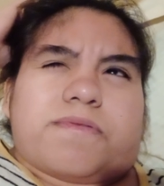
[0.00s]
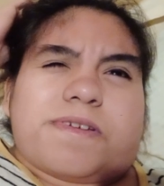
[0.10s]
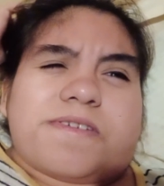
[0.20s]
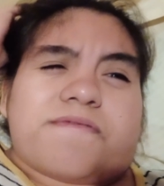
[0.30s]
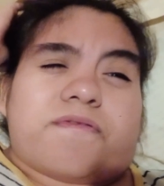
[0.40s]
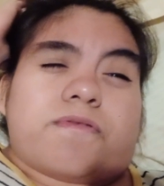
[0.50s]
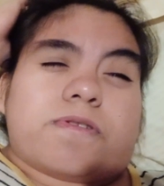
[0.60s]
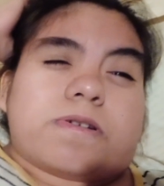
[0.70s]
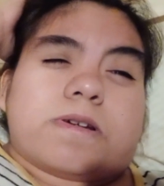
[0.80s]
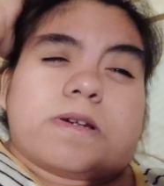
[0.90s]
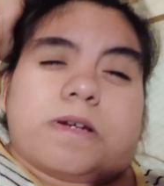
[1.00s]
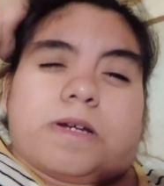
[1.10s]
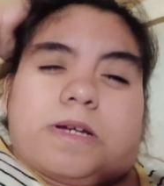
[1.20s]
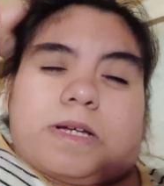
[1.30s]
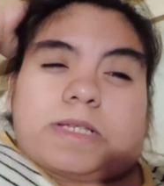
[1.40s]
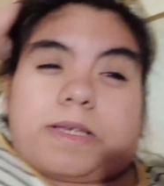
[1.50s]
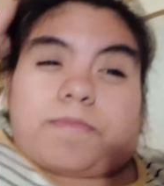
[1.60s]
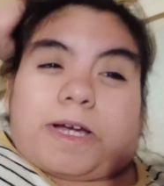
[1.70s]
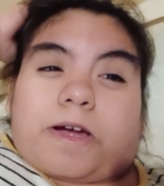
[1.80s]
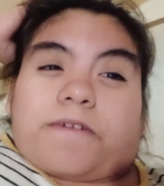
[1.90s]
three, four. Then
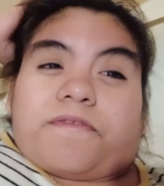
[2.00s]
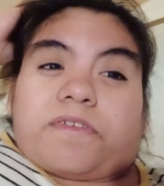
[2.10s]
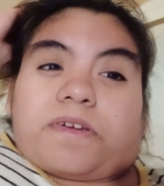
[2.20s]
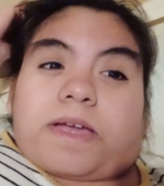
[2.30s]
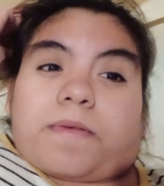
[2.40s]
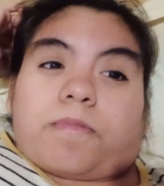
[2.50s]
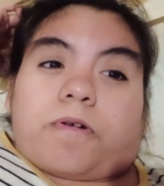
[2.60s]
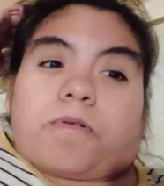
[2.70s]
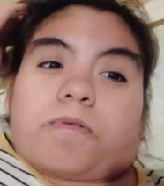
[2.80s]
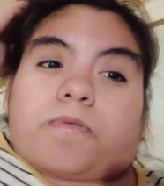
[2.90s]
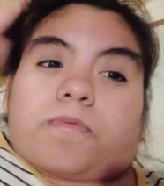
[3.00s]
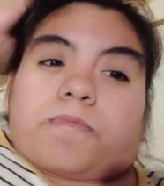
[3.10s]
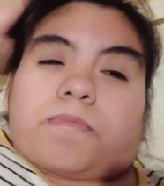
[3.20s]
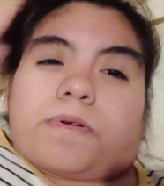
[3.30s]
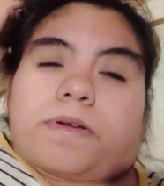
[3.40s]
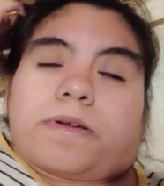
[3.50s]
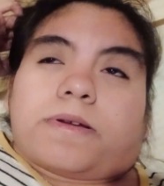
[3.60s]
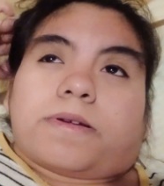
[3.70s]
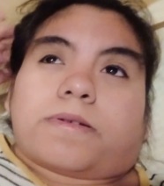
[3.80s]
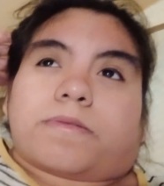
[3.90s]
my godfather came home.
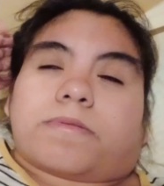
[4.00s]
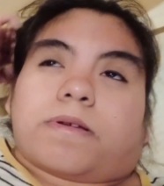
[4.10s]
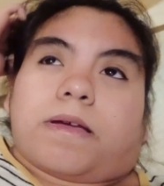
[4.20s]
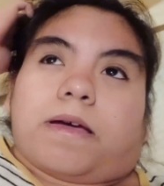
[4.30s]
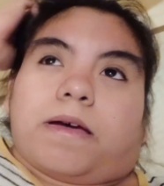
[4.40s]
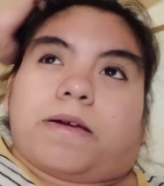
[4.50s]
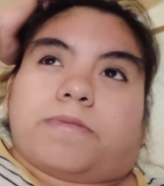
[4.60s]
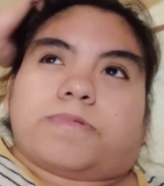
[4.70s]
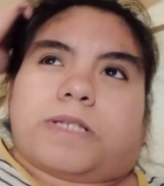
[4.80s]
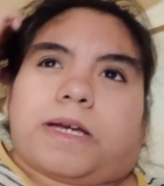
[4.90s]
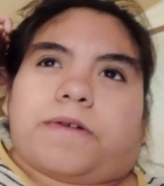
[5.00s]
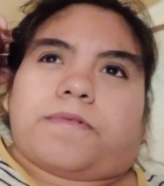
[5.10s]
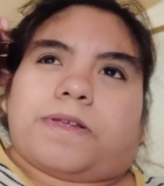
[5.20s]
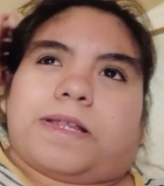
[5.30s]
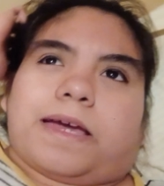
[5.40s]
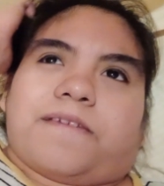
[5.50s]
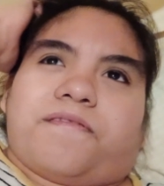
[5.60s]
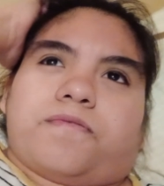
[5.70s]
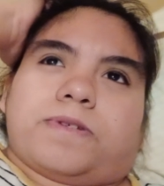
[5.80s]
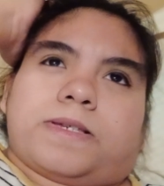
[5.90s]
Uh, it was like already like
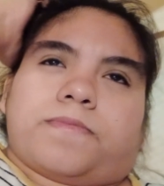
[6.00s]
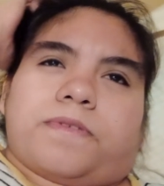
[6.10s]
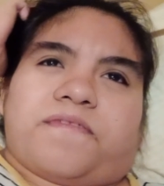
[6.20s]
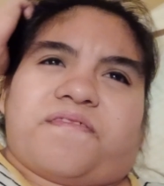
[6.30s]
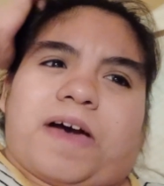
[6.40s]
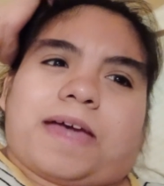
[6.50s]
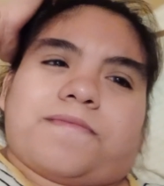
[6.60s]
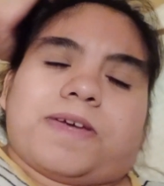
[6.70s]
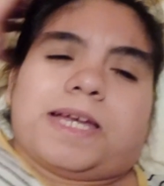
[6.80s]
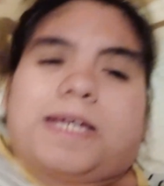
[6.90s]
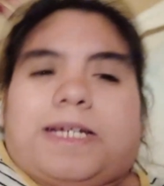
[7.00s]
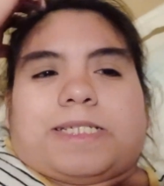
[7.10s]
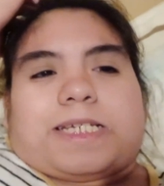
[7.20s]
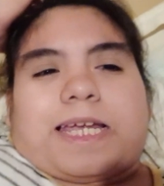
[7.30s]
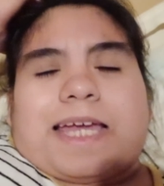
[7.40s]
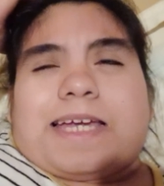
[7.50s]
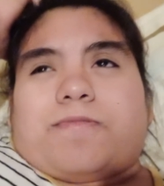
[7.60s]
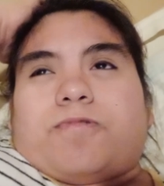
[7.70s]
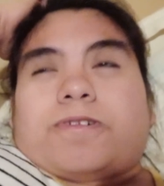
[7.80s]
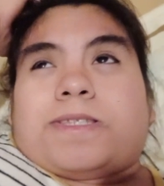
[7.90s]
four something five
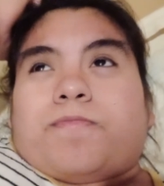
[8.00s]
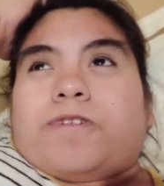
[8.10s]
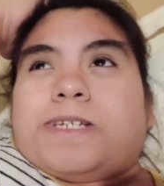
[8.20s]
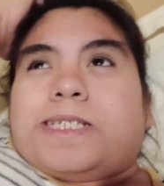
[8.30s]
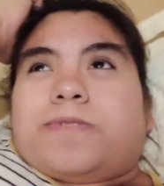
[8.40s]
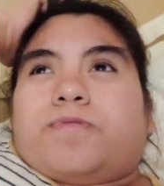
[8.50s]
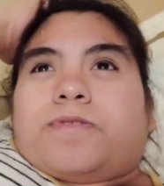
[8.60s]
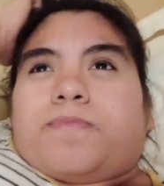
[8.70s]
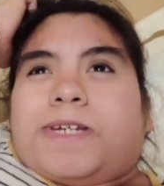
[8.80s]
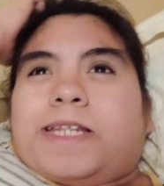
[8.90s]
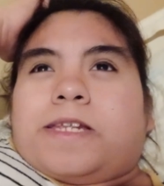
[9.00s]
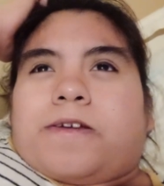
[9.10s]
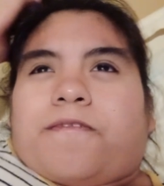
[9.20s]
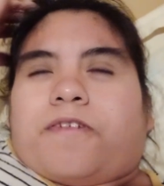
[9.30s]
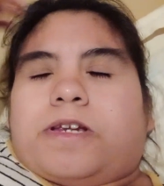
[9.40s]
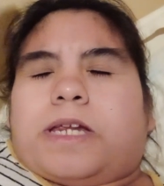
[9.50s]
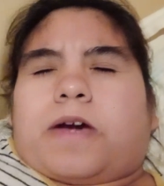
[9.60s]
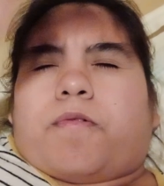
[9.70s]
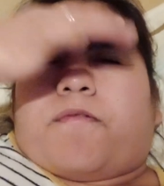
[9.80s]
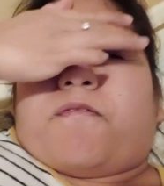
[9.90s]
tonight. Well, in the morning he's supposed to be getting off early,
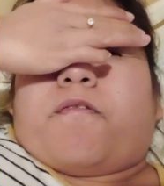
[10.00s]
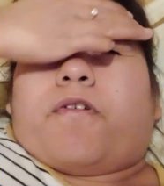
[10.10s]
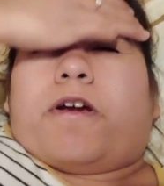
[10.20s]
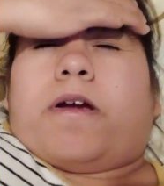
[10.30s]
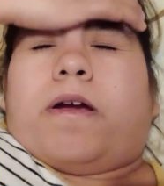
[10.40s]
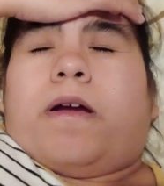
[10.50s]
like around four